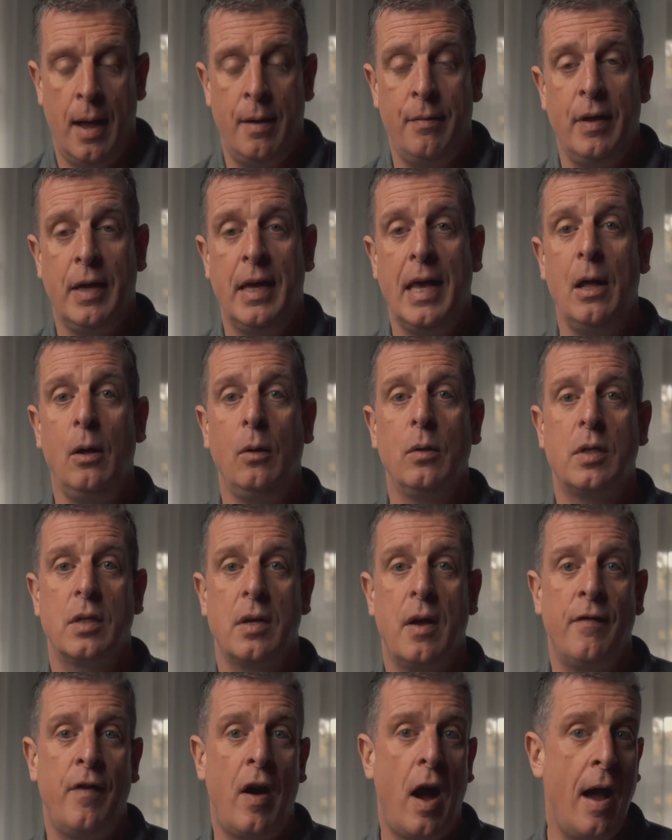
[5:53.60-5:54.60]
the guilt
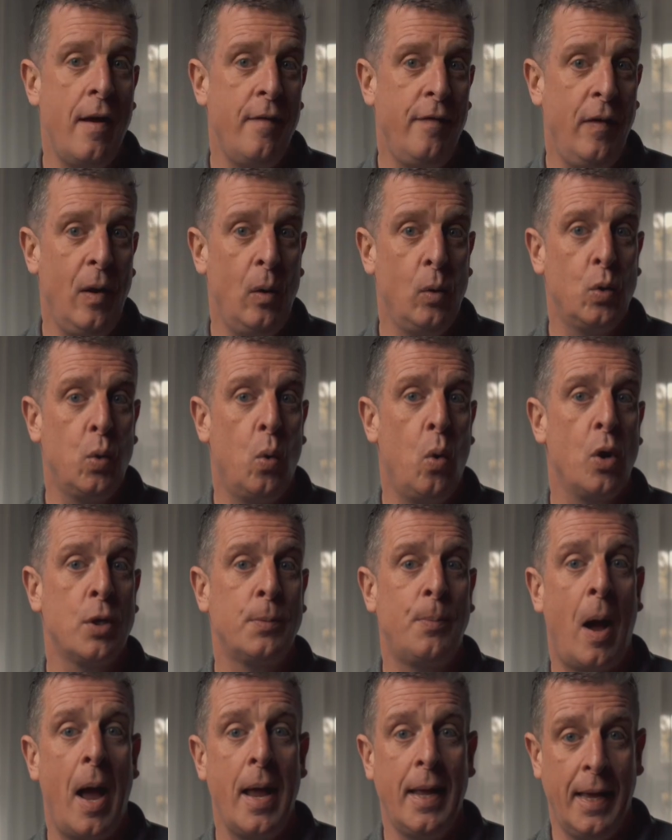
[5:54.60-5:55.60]
that I feel towards
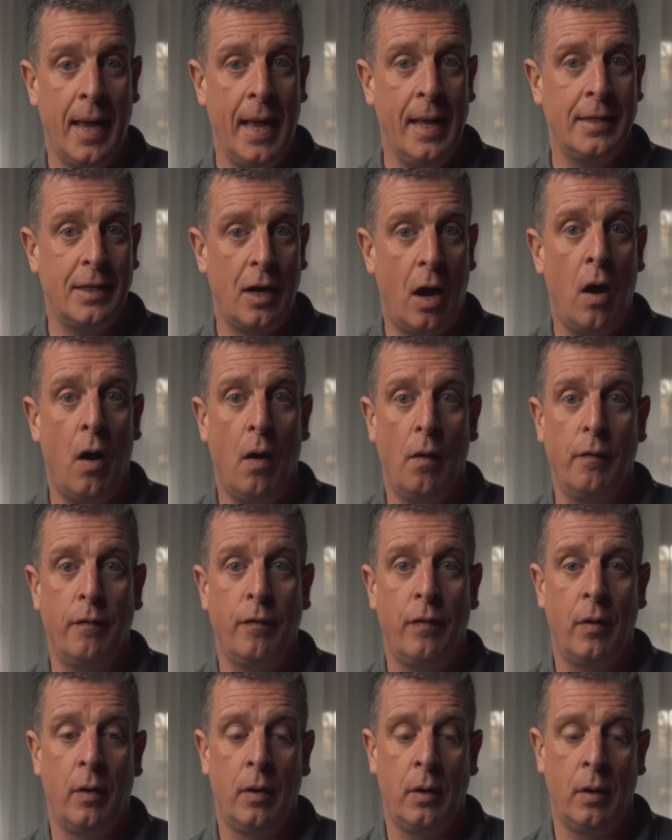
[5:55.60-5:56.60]
my kids of